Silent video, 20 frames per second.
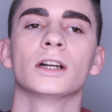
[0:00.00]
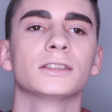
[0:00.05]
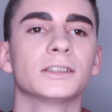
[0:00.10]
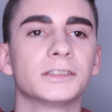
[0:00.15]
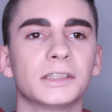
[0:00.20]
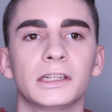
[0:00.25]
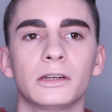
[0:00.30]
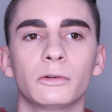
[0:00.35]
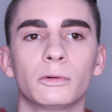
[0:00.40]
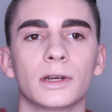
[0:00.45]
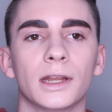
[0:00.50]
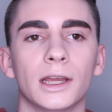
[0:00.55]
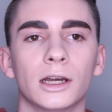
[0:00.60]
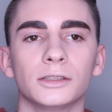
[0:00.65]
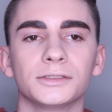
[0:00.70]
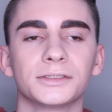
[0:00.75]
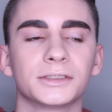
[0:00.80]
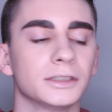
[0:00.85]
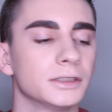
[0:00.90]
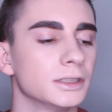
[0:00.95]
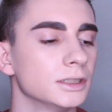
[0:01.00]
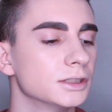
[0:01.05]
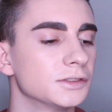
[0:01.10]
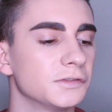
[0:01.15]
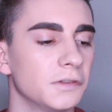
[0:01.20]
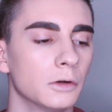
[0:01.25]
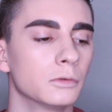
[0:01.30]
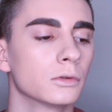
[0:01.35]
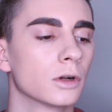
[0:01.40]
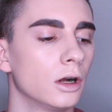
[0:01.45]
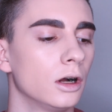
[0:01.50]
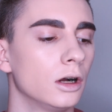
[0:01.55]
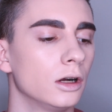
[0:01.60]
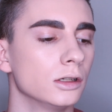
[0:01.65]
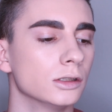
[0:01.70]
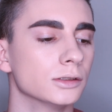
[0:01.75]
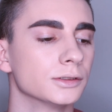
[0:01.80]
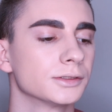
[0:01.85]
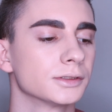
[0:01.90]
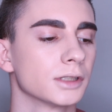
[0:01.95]
Does anyone else get these phone
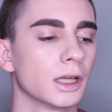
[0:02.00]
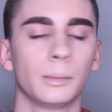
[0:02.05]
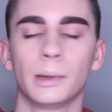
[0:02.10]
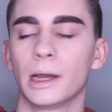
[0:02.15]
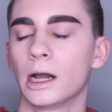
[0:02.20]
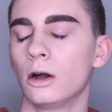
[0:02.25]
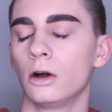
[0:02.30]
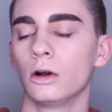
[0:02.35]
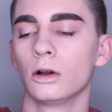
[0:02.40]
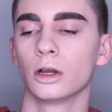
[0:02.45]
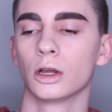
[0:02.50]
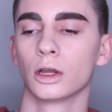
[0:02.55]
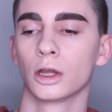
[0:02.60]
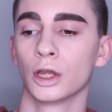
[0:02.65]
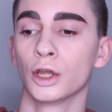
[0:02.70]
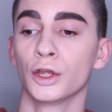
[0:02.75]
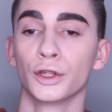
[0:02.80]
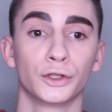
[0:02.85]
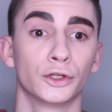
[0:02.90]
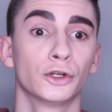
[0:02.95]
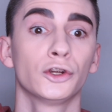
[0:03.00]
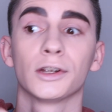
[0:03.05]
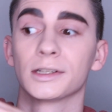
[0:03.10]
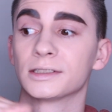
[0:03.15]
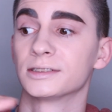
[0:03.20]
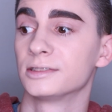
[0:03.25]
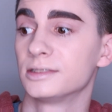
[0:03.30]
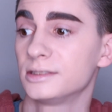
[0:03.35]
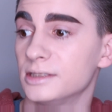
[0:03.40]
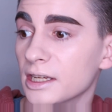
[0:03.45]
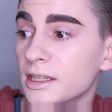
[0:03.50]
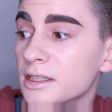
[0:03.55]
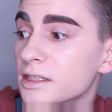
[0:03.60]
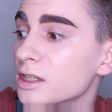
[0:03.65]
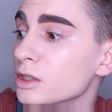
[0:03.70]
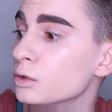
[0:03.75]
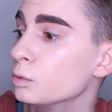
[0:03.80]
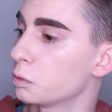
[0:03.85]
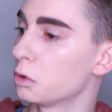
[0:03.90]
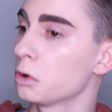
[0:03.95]
calls about your
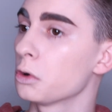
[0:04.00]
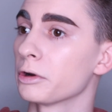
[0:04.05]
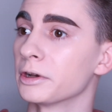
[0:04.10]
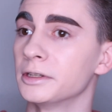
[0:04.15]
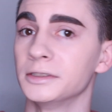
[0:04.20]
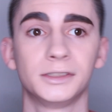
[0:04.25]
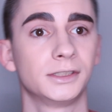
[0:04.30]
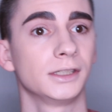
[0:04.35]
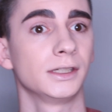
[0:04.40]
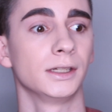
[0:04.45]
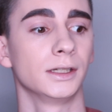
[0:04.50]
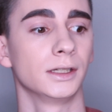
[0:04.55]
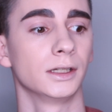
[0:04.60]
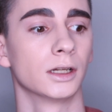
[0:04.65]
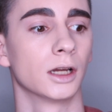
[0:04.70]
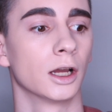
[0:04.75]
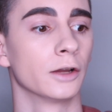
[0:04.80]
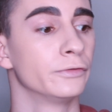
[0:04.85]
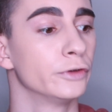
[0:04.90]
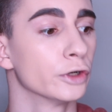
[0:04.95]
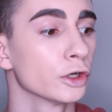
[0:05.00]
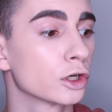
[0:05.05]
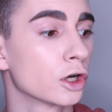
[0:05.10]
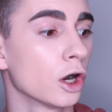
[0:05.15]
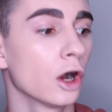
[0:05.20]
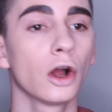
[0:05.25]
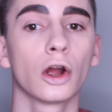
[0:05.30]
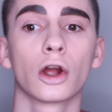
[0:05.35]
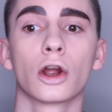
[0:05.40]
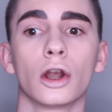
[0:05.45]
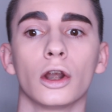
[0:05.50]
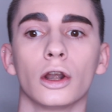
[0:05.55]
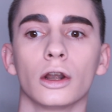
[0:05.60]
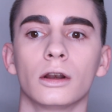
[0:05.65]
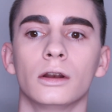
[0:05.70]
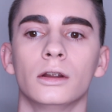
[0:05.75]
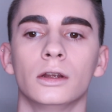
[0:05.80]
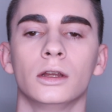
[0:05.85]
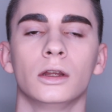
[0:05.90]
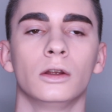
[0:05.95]
extended warranty of your car,